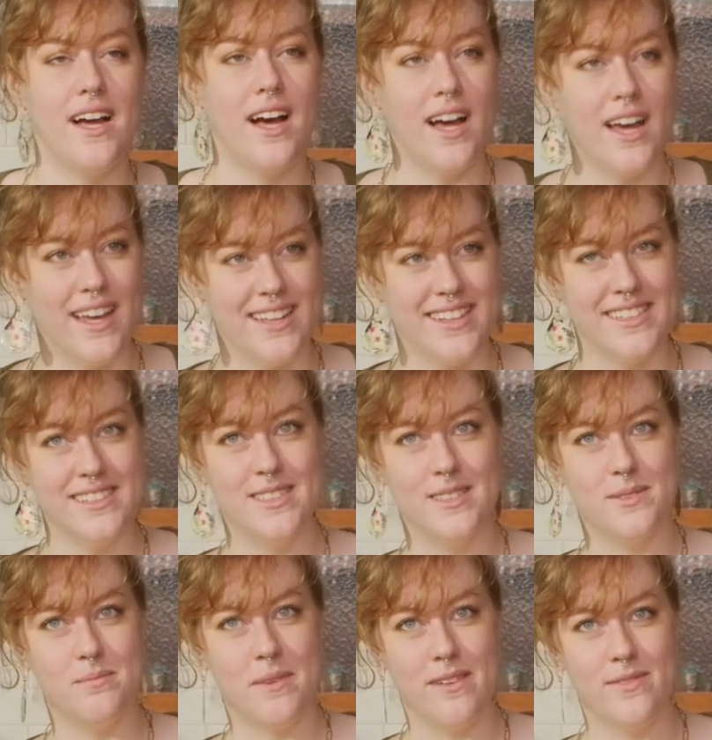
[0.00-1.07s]
Hi, this
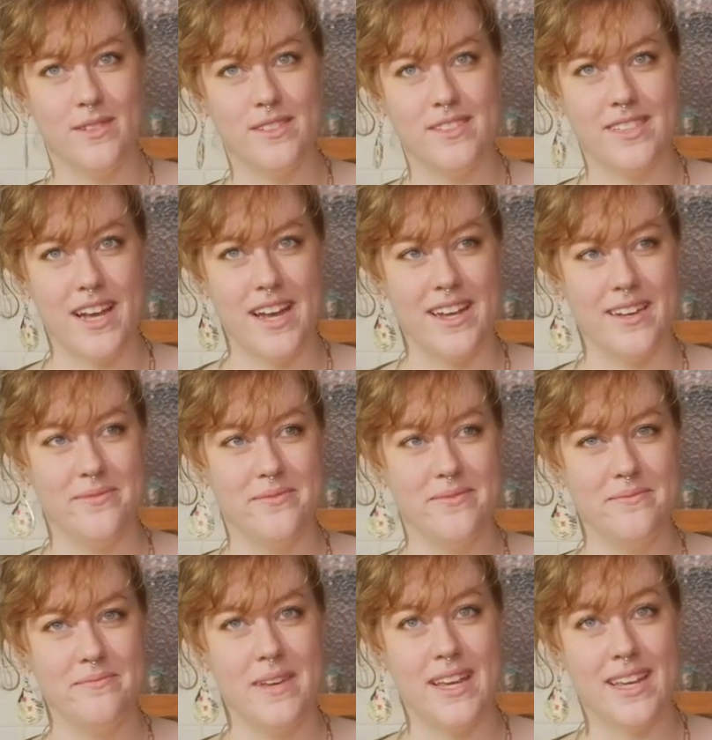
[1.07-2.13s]
is my first time
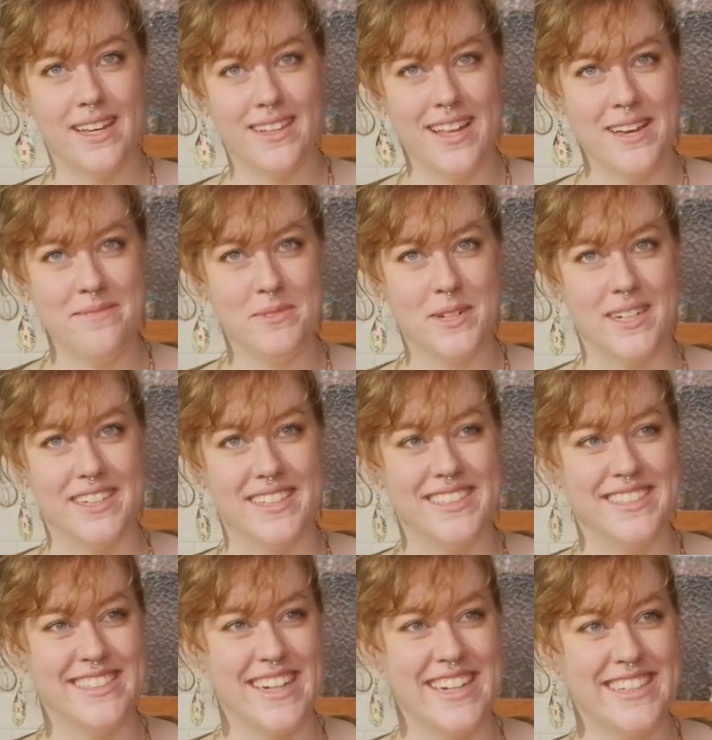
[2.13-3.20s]
making lime curd.
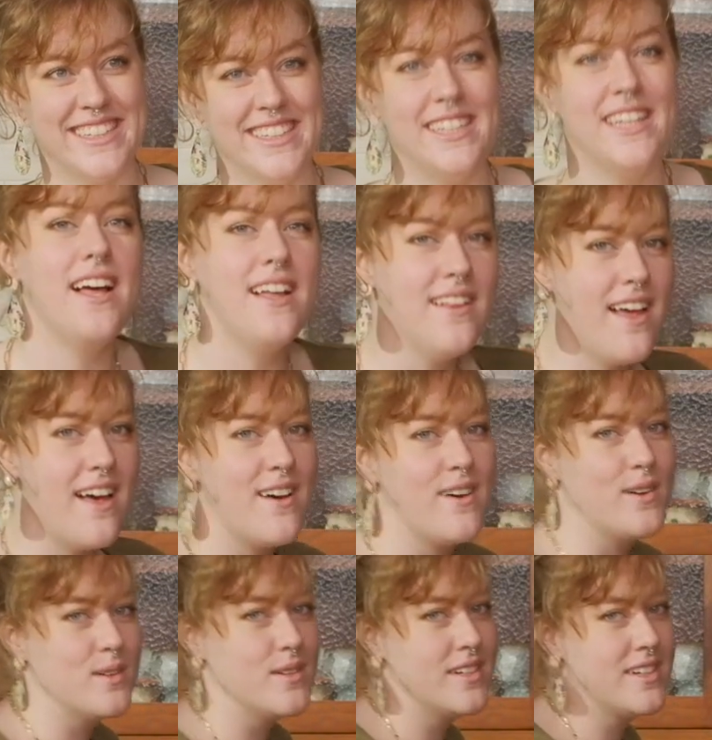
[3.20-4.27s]
Is that good?
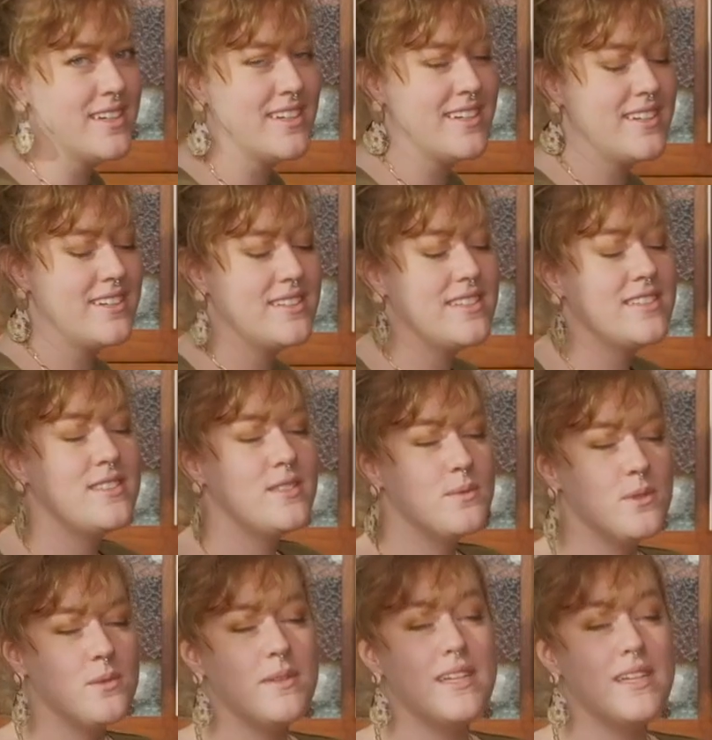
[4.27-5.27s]
Hello, this is Ruby